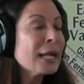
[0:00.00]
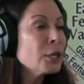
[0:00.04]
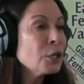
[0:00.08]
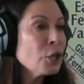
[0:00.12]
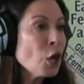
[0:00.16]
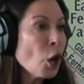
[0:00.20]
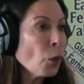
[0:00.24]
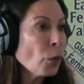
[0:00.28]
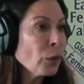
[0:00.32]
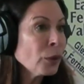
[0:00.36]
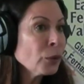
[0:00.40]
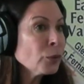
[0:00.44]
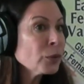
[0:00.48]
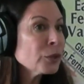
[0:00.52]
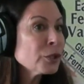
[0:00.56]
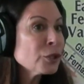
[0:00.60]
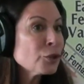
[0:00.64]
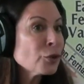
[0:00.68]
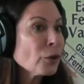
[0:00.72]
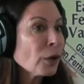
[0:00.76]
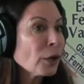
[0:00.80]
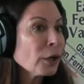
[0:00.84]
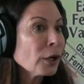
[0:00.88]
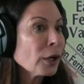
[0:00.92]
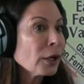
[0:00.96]
No one was
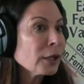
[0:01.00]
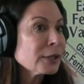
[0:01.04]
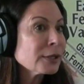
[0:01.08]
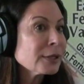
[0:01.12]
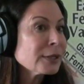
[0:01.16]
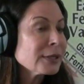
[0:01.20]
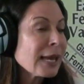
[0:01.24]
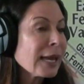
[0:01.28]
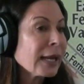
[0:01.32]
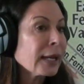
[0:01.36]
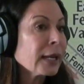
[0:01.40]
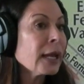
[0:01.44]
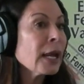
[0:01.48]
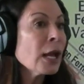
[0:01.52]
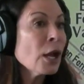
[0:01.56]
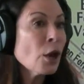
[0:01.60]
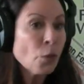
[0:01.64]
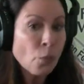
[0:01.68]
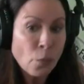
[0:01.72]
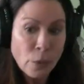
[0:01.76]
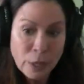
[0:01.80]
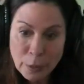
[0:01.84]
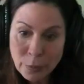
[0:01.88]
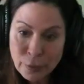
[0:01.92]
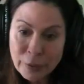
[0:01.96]
drunk on set.
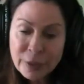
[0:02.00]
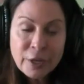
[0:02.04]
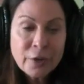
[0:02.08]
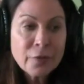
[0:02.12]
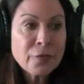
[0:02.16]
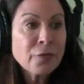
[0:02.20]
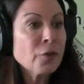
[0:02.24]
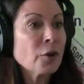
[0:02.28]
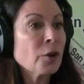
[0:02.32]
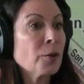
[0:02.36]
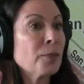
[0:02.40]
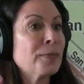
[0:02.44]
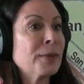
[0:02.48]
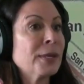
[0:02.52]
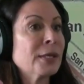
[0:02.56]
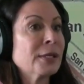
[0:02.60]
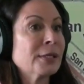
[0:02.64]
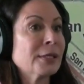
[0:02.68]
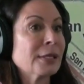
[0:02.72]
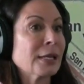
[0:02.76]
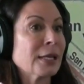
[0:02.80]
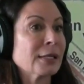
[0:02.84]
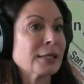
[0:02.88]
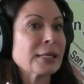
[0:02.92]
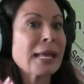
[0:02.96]
We were there for a
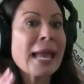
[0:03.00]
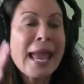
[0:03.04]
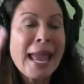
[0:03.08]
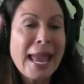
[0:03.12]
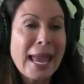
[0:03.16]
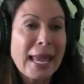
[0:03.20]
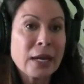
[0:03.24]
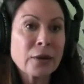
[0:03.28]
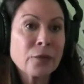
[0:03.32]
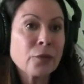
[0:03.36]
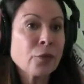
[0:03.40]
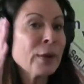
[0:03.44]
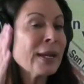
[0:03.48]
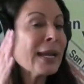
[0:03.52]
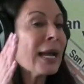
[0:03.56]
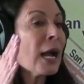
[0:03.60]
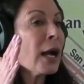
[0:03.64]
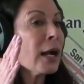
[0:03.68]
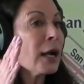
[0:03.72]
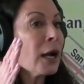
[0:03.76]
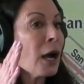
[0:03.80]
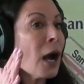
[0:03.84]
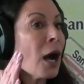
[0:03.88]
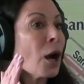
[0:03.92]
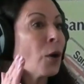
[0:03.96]
business. And if we
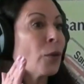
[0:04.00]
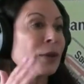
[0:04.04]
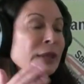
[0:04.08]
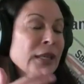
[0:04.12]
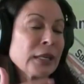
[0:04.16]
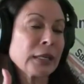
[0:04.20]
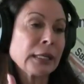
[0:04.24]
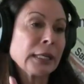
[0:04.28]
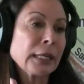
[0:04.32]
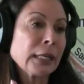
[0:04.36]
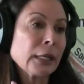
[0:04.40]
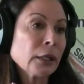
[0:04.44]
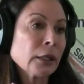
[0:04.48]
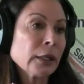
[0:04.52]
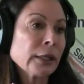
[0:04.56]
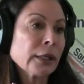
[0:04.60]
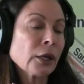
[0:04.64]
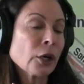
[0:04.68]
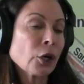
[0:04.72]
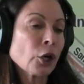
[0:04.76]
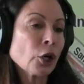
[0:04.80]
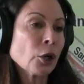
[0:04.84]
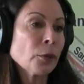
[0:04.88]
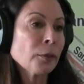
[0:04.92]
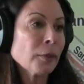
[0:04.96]
got caught with a needle in
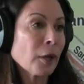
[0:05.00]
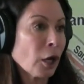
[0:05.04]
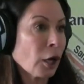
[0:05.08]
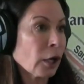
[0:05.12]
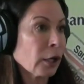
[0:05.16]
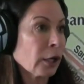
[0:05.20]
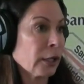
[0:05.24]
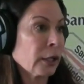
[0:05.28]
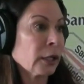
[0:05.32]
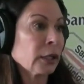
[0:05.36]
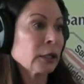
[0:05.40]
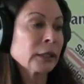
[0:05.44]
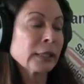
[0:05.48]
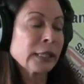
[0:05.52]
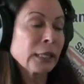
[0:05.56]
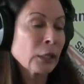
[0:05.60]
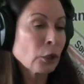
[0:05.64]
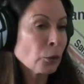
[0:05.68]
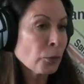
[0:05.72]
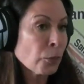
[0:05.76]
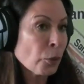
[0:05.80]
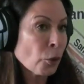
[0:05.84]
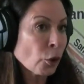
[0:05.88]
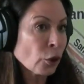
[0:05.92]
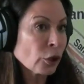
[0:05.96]
our arm on an
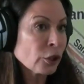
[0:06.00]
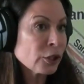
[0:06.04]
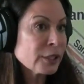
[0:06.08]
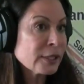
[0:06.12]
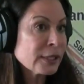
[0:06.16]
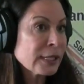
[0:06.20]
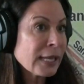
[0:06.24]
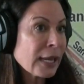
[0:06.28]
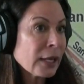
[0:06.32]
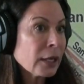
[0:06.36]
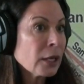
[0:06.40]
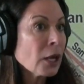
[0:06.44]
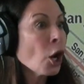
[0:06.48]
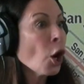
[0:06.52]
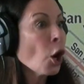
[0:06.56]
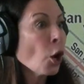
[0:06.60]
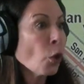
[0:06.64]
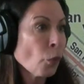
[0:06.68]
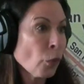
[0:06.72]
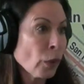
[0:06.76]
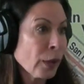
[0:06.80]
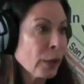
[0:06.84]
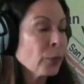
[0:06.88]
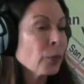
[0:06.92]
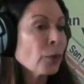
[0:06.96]
illegal porn set,
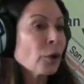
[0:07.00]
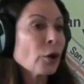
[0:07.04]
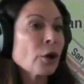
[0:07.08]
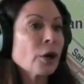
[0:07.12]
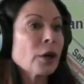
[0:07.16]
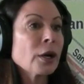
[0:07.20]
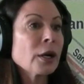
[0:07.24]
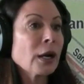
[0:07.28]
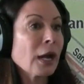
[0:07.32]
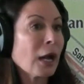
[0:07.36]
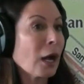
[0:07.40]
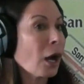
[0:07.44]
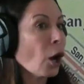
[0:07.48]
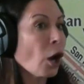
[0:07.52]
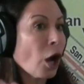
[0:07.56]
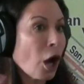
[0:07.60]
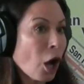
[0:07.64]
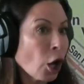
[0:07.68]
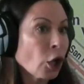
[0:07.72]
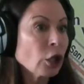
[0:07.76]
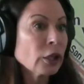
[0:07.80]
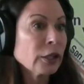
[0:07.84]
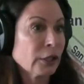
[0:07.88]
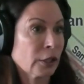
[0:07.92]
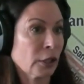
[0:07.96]
we were
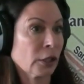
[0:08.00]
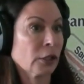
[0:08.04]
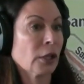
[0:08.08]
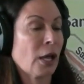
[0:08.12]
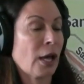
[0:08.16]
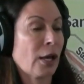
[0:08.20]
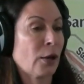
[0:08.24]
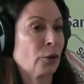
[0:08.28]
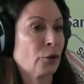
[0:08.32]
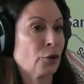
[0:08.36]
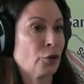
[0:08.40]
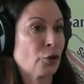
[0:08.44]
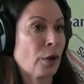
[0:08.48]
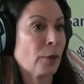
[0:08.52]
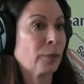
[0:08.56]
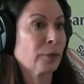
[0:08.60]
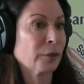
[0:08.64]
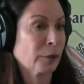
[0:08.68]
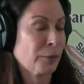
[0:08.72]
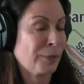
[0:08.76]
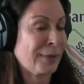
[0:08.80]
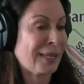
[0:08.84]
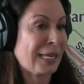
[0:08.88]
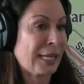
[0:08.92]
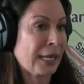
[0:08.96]
all in a lot of trouble
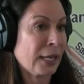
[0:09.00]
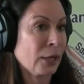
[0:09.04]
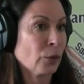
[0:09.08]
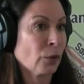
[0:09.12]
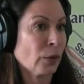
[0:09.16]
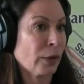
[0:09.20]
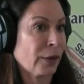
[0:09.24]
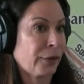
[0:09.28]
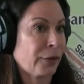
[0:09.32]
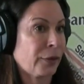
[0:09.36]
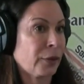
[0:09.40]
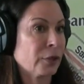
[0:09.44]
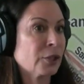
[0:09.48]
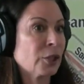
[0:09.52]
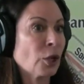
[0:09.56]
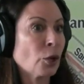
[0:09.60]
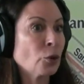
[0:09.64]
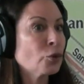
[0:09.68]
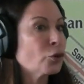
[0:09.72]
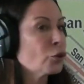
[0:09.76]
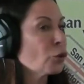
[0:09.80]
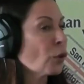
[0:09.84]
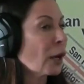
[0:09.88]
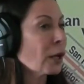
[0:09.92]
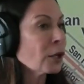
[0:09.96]
to begin with. So
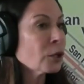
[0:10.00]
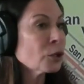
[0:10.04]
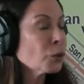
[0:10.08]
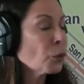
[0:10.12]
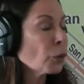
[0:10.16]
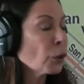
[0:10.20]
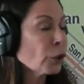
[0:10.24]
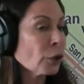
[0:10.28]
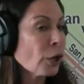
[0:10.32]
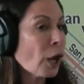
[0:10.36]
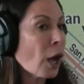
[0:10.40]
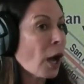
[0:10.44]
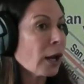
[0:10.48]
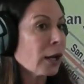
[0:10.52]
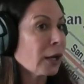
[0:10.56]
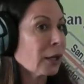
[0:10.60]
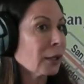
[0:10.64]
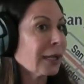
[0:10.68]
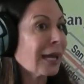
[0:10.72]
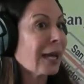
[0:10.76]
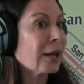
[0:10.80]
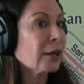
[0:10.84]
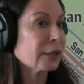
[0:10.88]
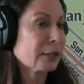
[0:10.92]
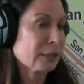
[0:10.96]
drugs were not
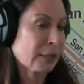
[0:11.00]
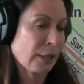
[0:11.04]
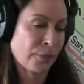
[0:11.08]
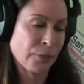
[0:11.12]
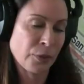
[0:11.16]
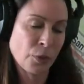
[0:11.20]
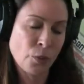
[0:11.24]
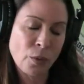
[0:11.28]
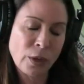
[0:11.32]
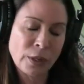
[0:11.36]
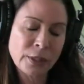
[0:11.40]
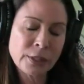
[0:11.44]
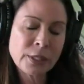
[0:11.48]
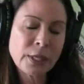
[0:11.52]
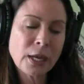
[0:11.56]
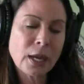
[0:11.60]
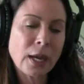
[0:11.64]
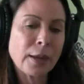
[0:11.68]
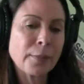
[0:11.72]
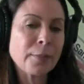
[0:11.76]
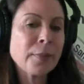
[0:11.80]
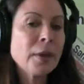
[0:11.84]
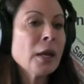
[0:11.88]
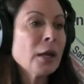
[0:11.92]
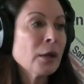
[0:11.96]
allowed, except the one
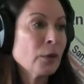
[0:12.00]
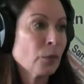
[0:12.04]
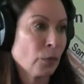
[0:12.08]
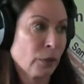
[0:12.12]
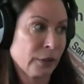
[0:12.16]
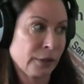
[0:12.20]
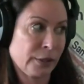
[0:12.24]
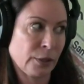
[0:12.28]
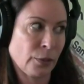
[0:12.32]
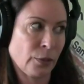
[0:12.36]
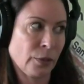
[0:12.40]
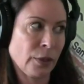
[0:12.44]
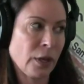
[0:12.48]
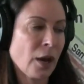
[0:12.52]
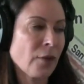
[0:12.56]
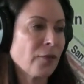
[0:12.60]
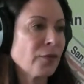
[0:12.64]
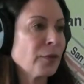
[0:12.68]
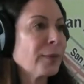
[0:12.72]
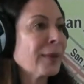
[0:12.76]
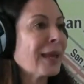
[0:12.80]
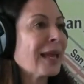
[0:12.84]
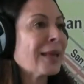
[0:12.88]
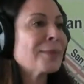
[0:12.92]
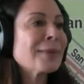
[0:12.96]
time when someone
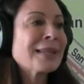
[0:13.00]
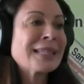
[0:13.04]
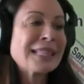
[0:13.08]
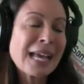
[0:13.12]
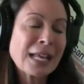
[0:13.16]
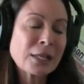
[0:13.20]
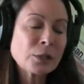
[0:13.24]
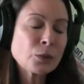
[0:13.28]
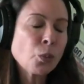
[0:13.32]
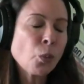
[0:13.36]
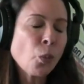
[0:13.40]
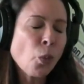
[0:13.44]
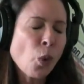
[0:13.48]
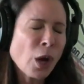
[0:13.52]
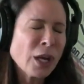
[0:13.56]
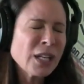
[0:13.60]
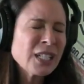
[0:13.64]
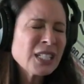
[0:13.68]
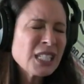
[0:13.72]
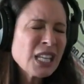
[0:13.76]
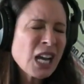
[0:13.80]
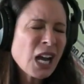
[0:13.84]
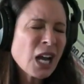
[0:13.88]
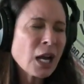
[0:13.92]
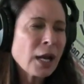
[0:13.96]
offered me, but that's
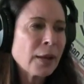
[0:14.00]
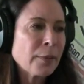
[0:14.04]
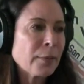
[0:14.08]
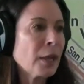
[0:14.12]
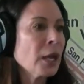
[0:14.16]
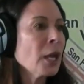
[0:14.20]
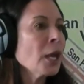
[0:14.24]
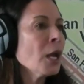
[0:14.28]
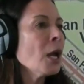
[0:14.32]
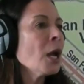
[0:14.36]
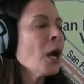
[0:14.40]
one time.